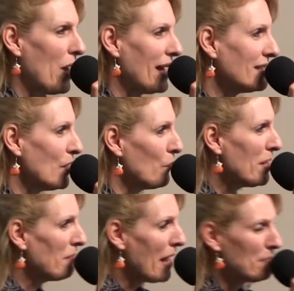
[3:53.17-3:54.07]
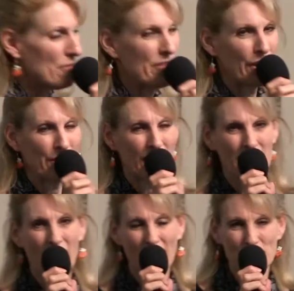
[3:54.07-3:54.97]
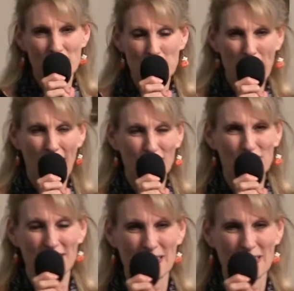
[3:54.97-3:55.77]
ways that we might be very unconscious about.